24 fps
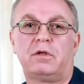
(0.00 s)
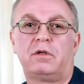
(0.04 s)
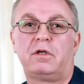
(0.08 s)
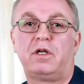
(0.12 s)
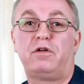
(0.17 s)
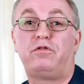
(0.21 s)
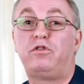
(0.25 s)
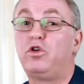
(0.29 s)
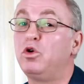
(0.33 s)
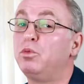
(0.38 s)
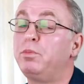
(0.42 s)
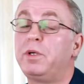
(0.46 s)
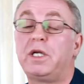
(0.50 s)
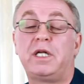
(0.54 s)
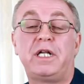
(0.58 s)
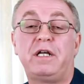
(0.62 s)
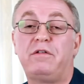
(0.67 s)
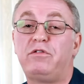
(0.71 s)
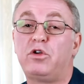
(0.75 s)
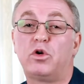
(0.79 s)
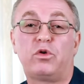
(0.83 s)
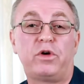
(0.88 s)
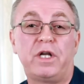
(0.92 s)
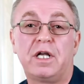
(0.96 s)
if you
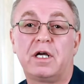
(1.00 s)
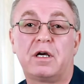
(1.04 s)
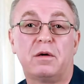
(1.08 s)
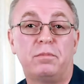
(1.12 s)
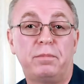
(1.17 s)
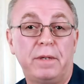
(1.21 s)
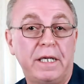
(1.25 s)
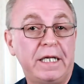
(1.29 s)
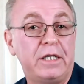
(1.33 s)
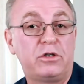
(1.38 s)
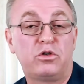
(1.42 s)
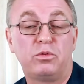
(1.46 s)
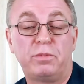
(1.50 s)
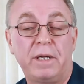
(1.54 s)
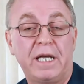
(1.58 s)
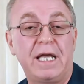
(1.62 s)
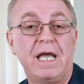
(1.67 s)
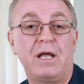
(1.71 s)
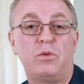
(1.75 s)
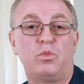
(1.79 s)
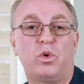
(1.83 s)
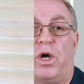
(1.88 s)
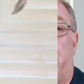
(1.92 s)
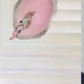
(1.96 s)
believe you're incomplete to
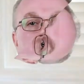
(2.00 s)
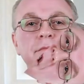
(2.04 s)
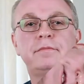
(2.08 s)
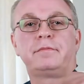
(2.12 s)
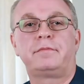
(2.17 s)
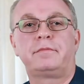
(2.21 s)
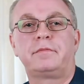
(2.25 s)
begin with.